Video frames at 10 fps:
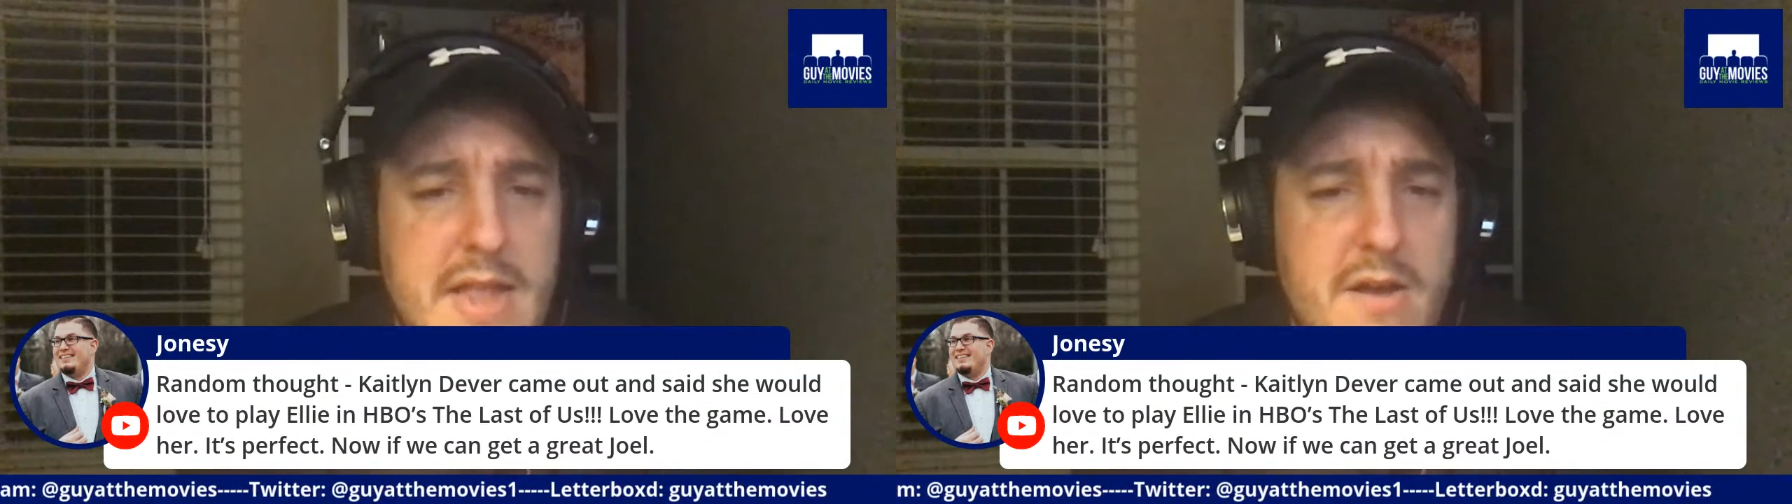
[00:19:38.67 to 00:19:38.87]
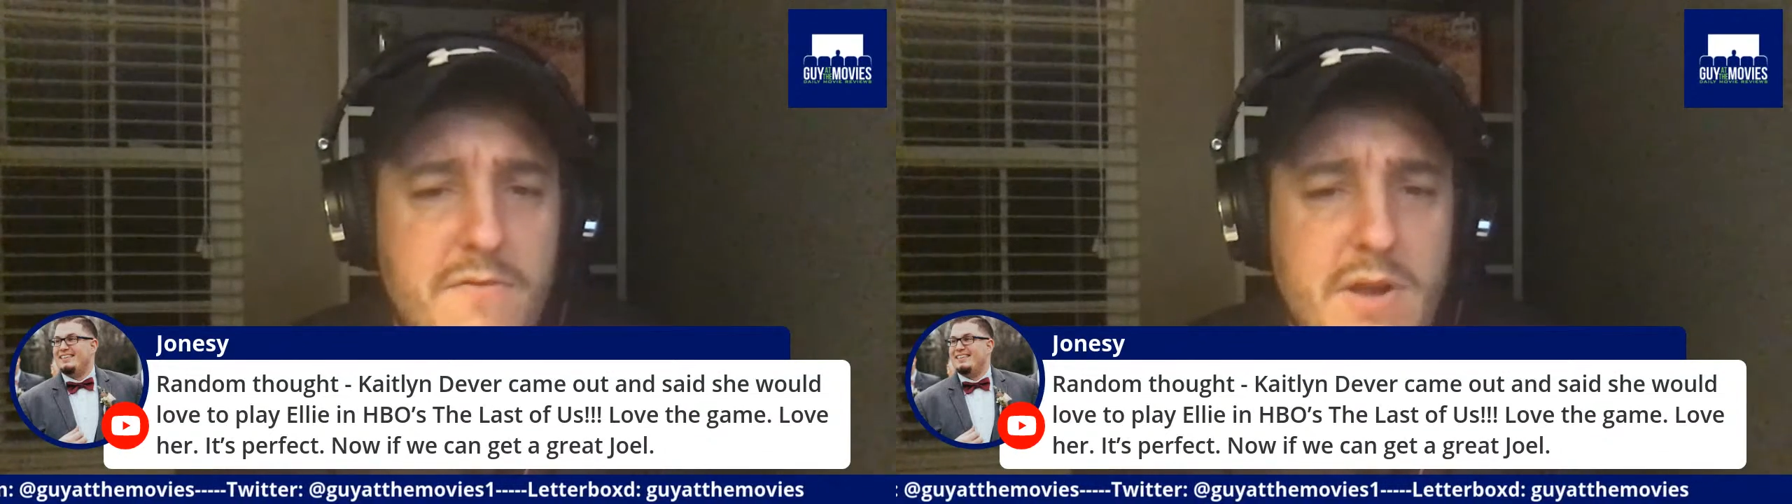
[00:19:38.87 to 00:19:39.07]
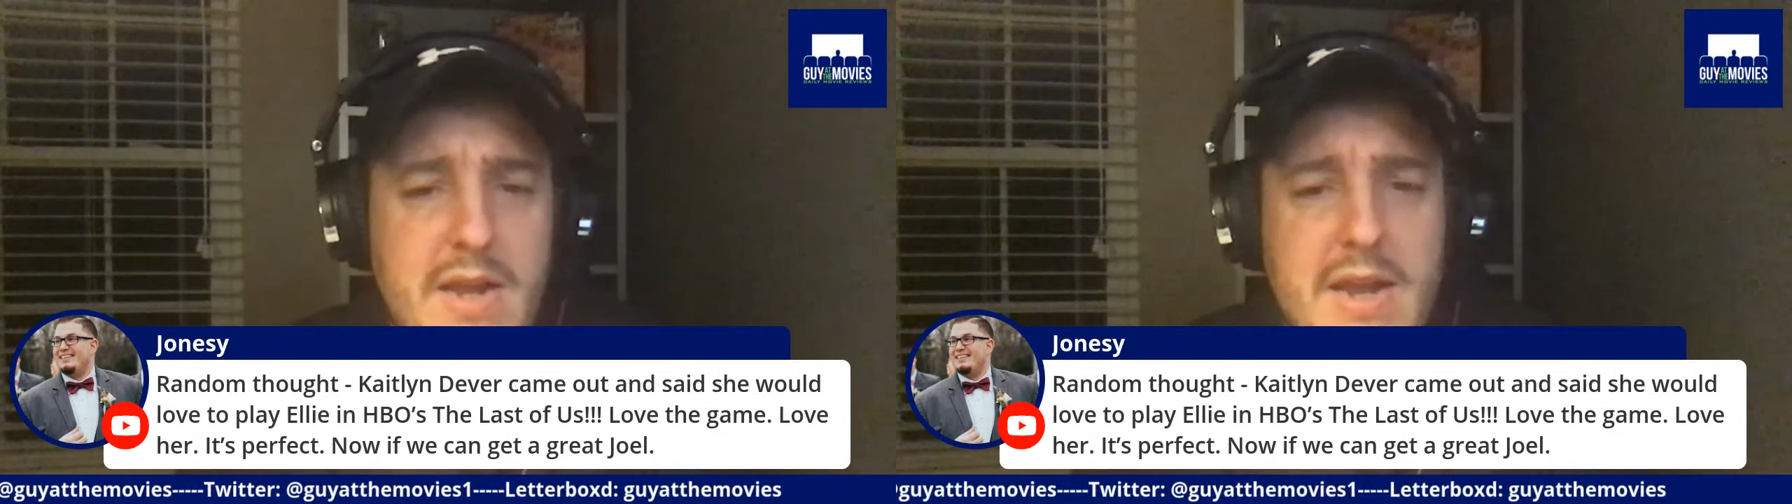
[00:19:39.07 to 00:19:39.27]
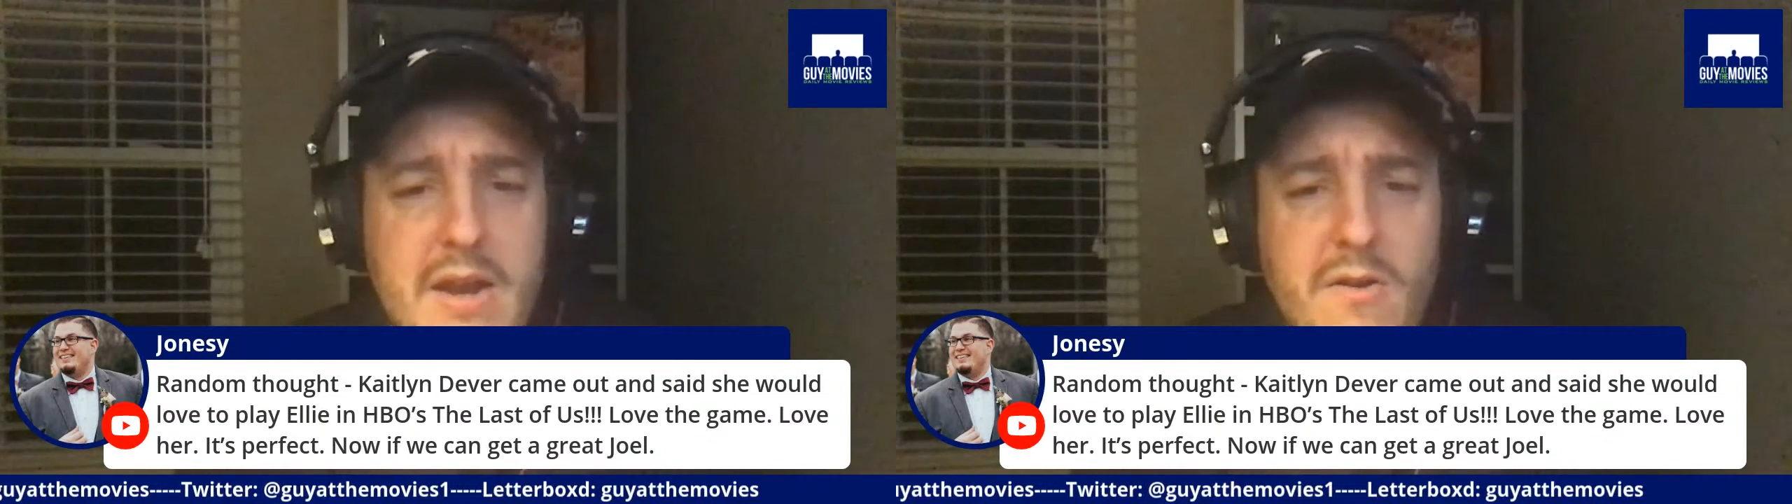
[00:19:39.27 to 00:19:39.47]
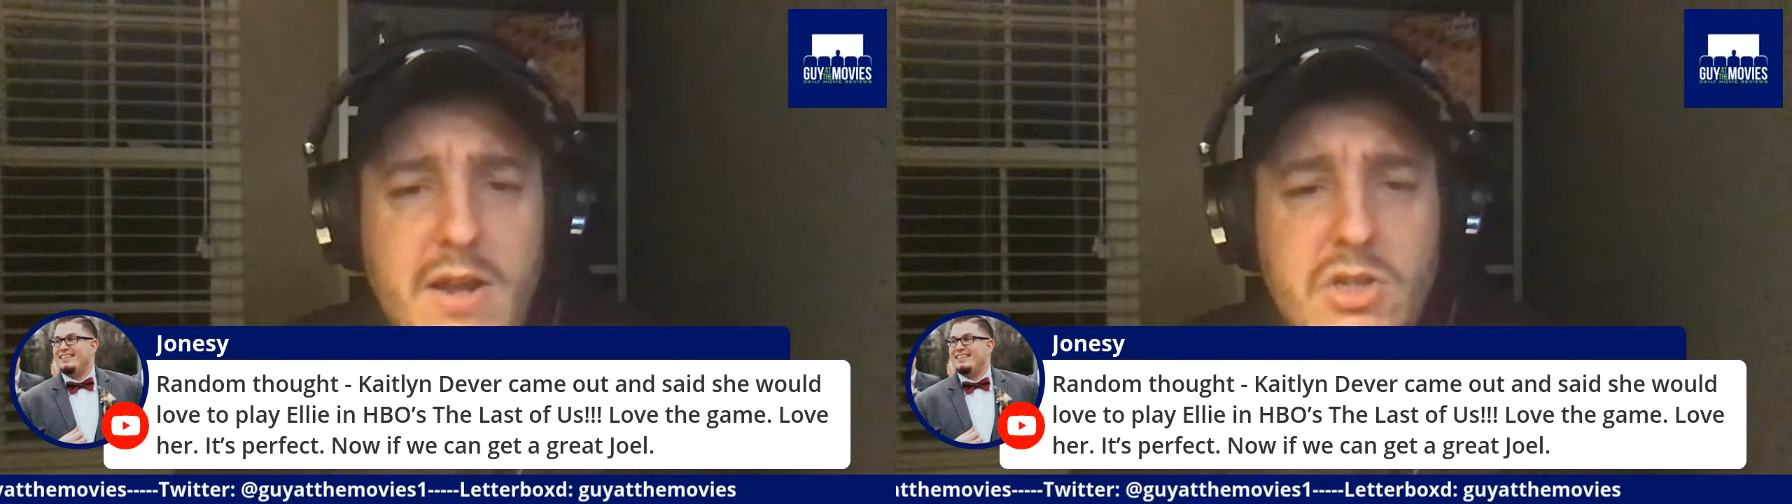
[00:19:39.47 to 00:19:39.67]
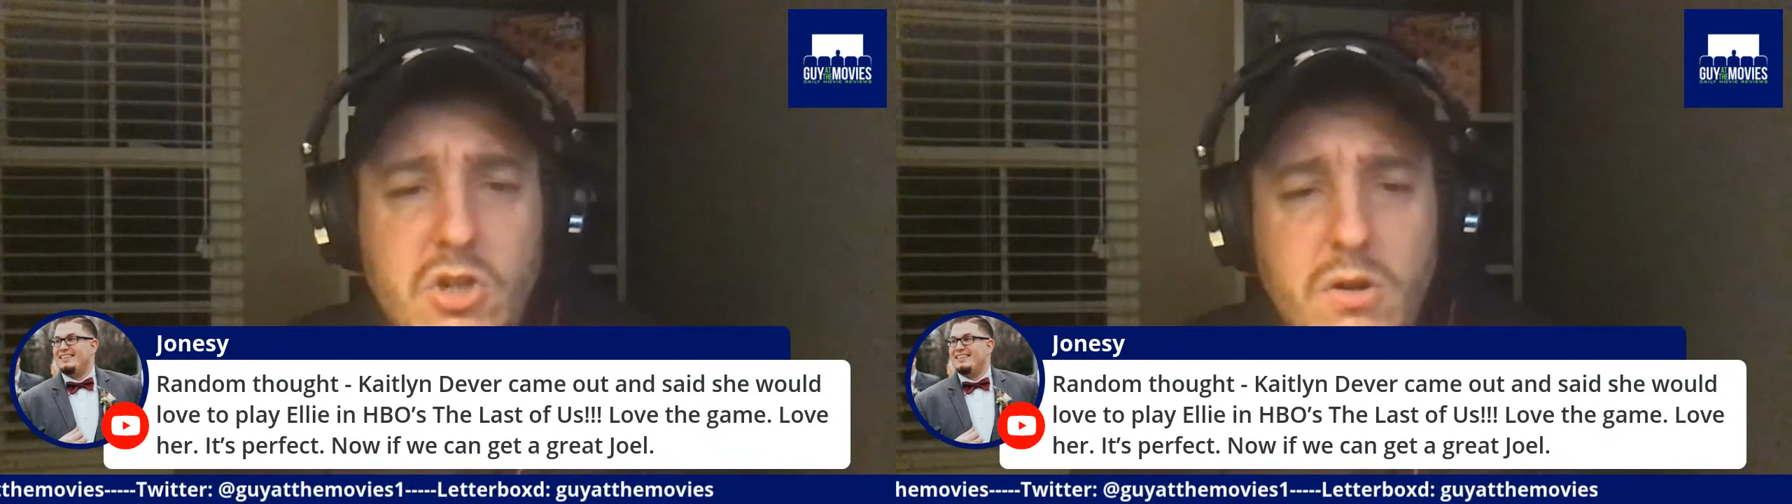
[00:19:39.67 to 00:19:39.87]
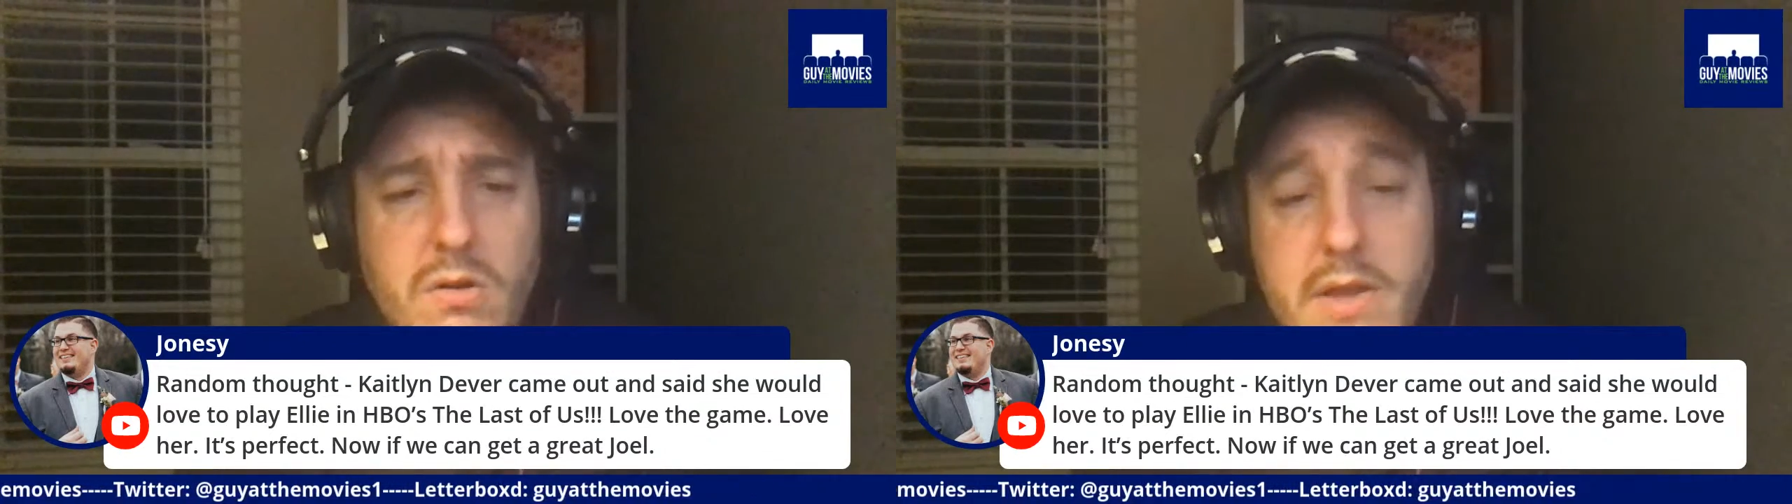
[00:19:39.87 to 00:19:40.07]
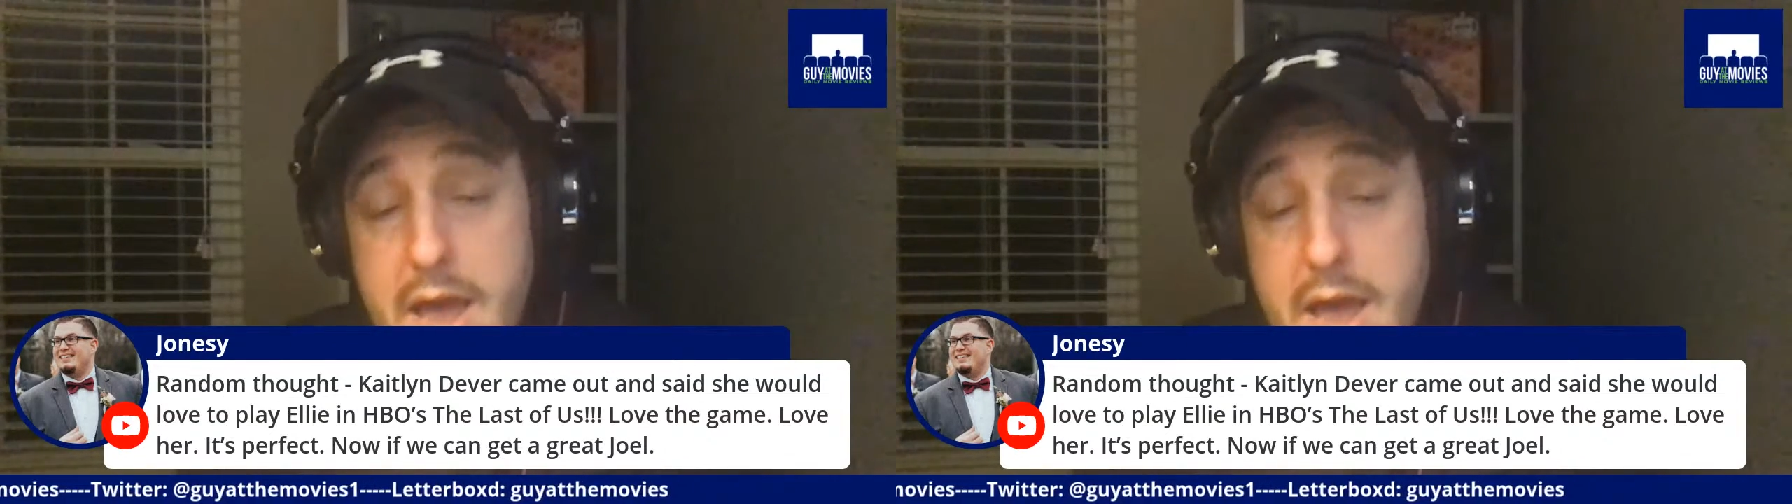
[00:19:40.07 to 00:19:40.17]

now if we can get a great Joel.